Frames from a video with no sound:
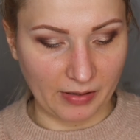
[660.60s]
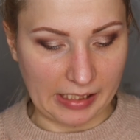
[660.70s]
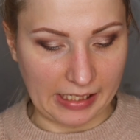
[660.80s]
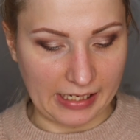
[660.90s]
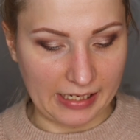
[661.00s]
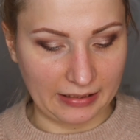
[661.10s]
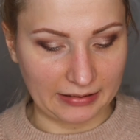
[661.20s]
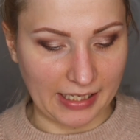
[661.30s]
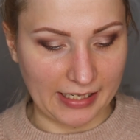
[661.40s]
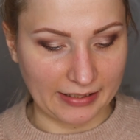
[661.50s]
really
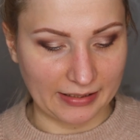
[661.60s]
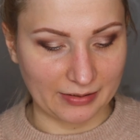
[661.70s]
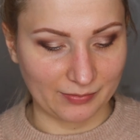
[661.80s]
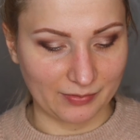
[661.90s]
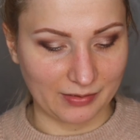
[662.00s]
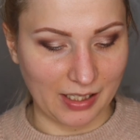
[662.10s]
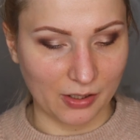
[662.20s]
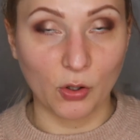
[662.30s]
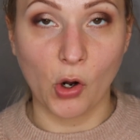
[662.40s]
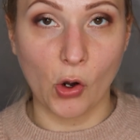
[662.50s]
like a
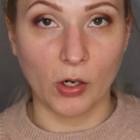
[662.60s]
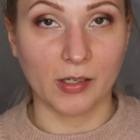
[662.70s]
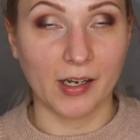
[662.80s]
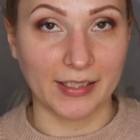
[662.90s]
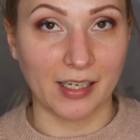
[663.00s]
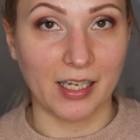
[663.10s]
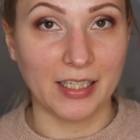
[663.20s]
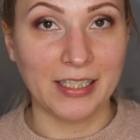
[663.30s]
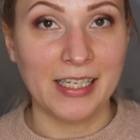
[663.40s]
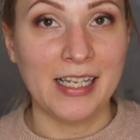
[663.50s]
kohl
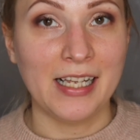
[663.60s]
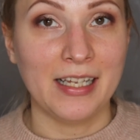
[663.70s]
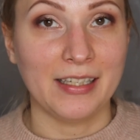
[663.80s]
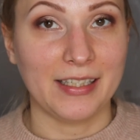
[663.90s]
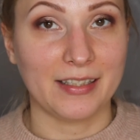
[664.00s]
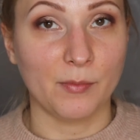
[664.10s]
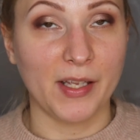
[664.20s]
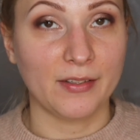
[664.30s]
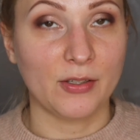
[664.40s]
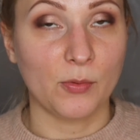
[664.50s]
kajal. It's
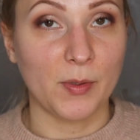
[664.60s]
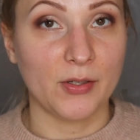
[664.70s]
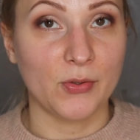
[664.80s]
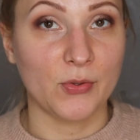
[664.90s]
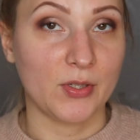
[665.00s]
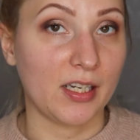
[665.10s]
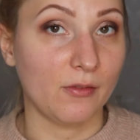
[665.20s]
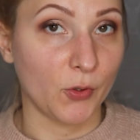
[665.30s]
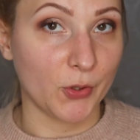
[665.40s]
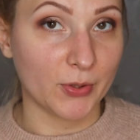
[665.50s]
meant to be used
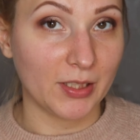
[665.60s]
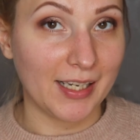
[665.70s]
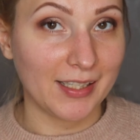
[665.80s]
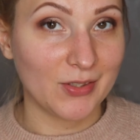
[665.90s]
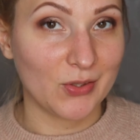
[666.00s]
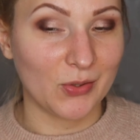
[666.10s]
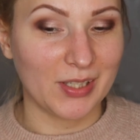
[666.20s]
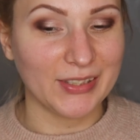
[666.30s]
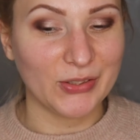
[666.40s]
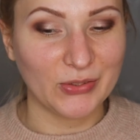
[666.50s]
in waterline, so
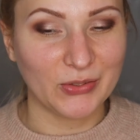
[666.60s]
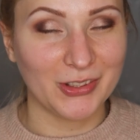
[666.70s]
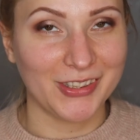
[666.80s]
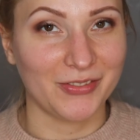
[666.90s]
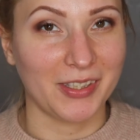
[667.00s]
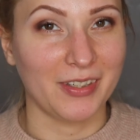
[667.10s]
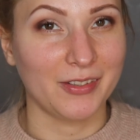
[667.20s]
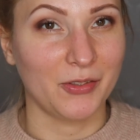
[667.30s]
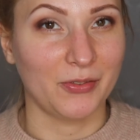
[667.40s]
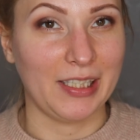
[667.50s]
I don't know if I
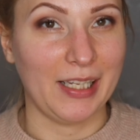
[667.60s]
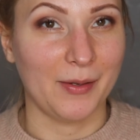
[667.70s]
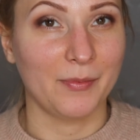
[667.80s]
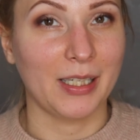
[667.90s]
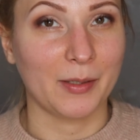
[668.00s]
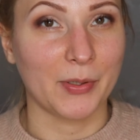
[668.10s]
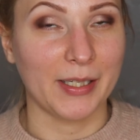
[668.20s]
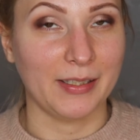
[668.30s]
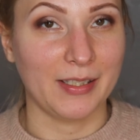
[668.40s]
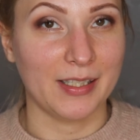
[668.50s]
want to really like
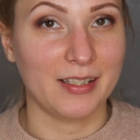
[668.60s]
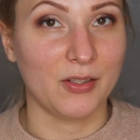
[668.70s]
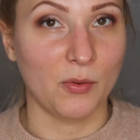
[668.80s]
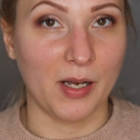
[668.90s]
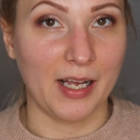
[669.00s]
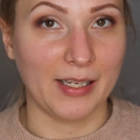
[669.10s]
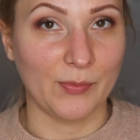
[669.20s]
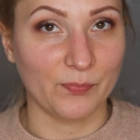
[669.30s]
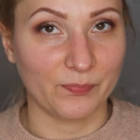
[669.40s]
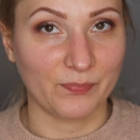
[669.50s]
bring this to my